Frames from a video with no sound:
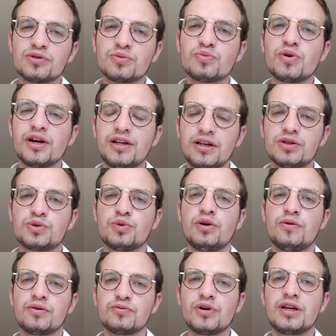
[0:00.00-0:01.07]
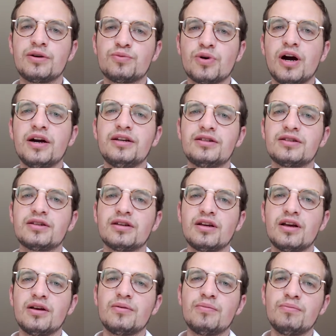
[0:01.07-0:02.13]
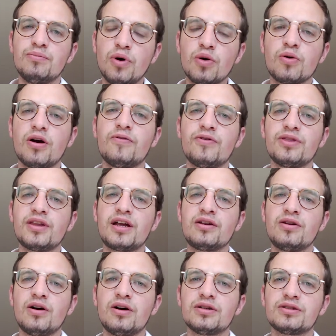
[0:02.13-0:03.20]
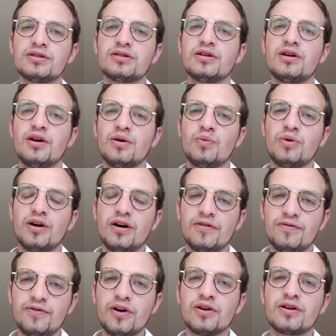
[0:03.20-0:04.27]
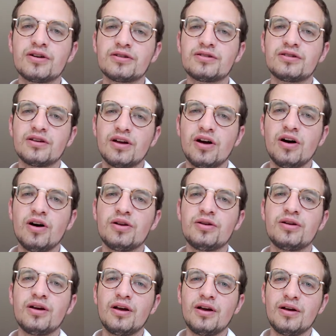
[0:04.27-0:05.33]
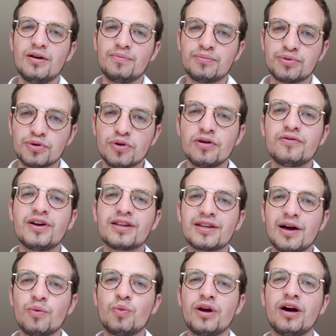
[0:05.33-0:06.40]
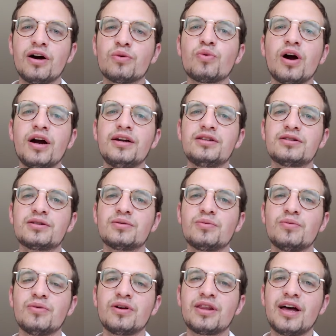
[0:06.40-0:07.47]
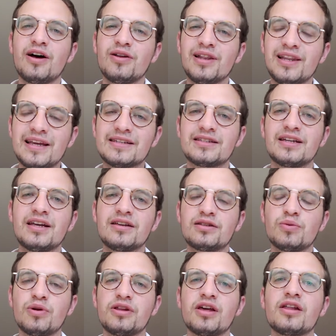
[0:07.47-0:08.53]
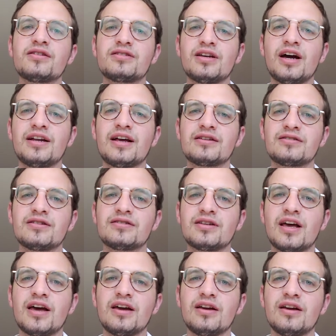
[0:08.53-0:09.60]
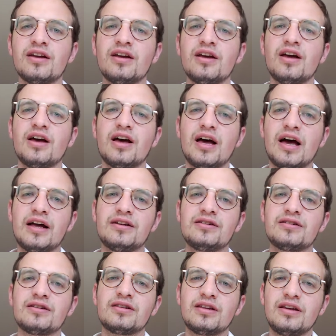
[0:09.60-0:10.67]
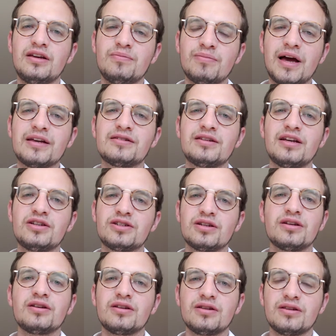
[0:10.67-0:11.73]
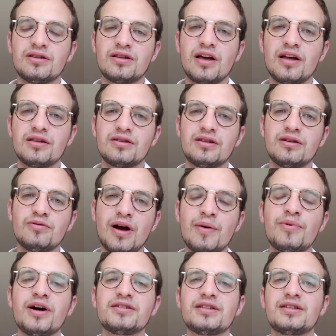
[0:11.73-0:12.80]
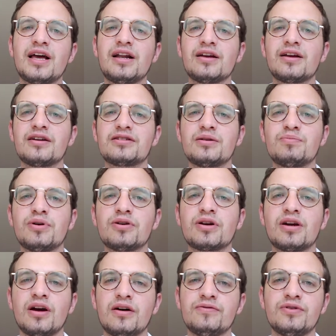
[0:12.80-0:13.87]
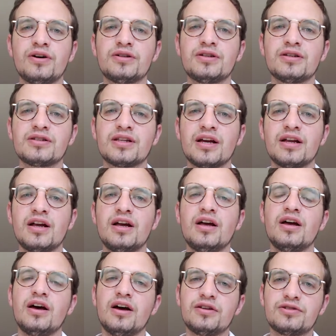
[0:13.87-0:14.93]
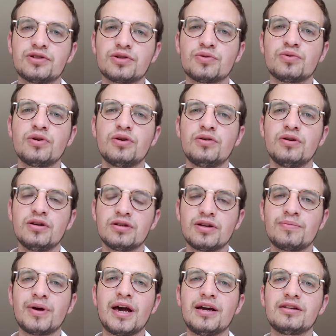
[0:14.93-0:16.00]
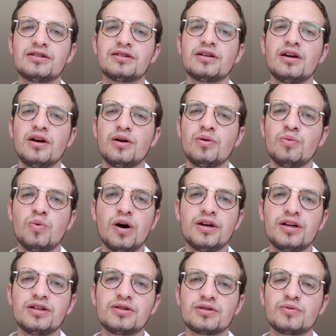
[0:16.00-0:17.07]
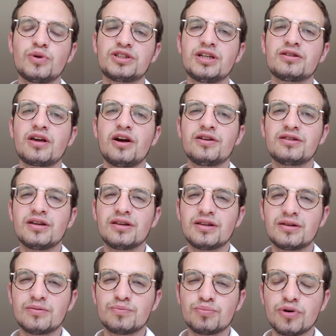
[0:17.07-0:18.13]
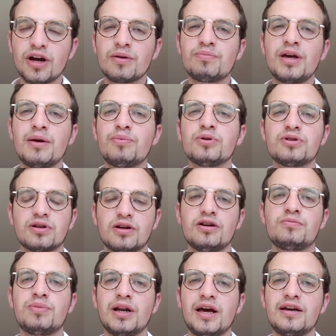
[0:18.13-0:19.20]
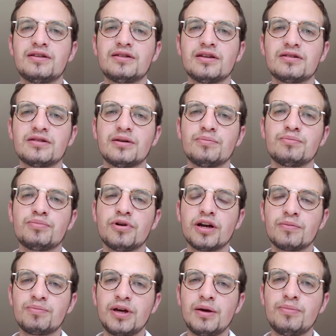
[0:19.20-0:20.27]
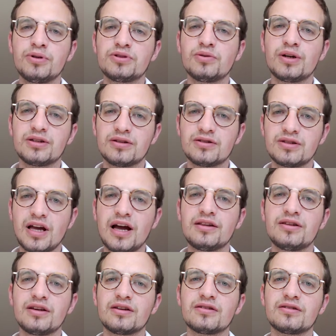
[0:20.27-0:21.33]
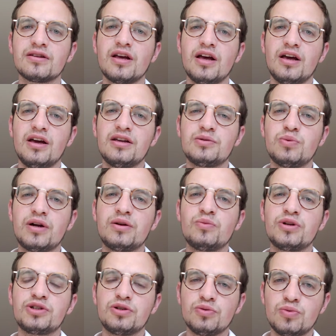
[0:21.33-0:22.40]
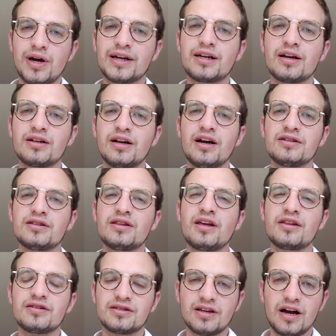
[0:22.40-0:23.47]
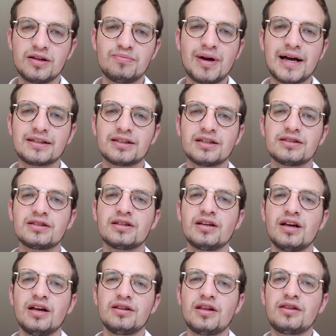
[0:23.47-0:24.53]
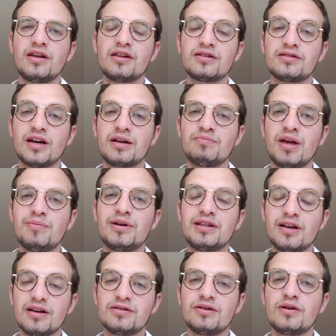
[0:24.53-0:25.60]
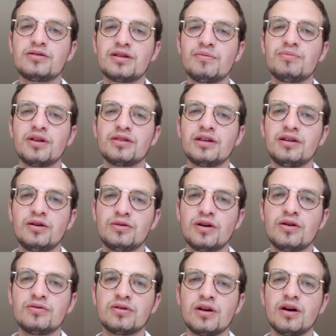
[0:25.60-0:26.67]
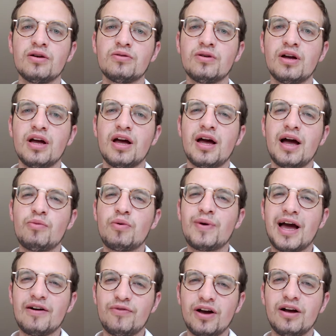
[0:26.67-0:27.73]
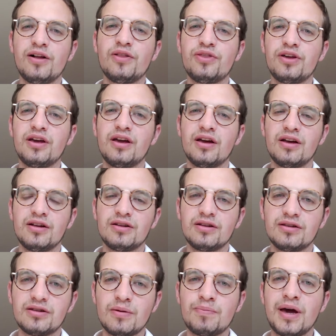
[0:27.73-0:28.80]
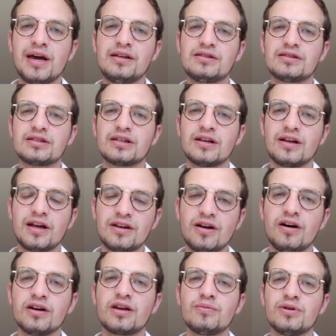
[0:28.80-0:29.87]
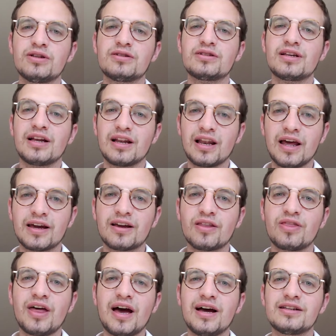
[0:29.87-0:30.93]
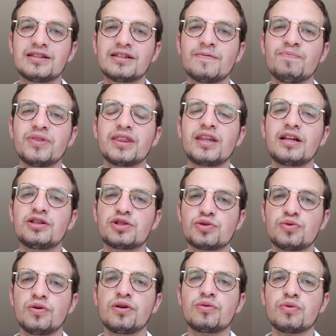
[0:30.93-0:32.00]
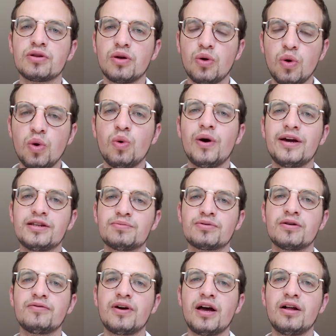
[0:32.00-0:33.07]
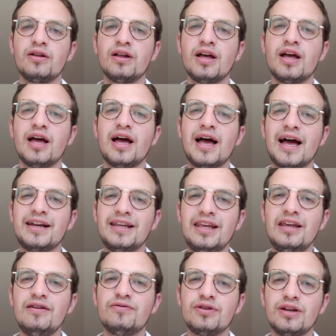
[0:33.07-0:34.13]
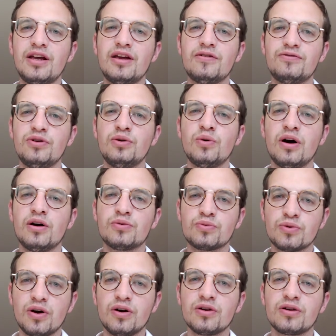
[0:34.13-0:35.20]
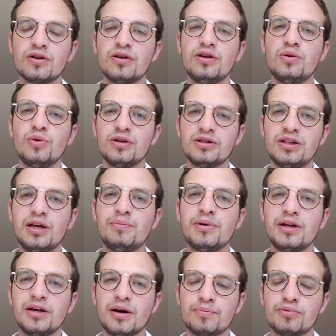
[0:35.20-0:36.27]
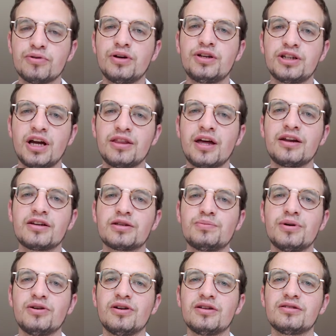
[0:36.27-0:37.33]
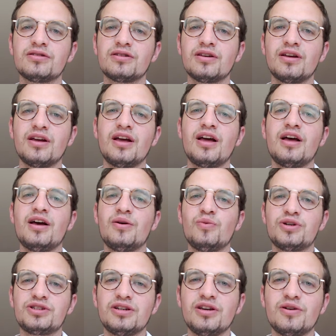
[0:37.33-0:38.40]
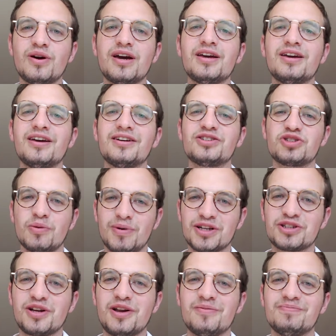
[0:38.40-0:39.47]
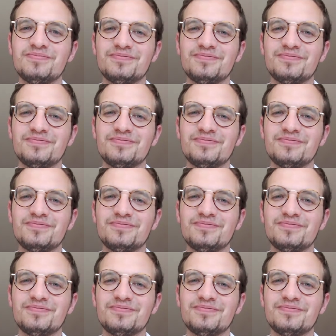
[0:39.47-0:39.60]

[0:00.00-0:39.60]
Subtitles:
really true and really right. More often than not, we are focused on proving that we are right without listening to what the other side has to say. And the message that the rabbis are telling us in Pirkei Avot is that a true debate, which is going to bring people to good places and bring people to understandings, is one in which you recognize that the other side matters, that the other side maybe does know something that you don't know. And when we have healthy debates and arguments like that, then truth will always prevail. And even if you are wrong, you will deeply appreciate that experience. Wishing you a Shabbat Shalom.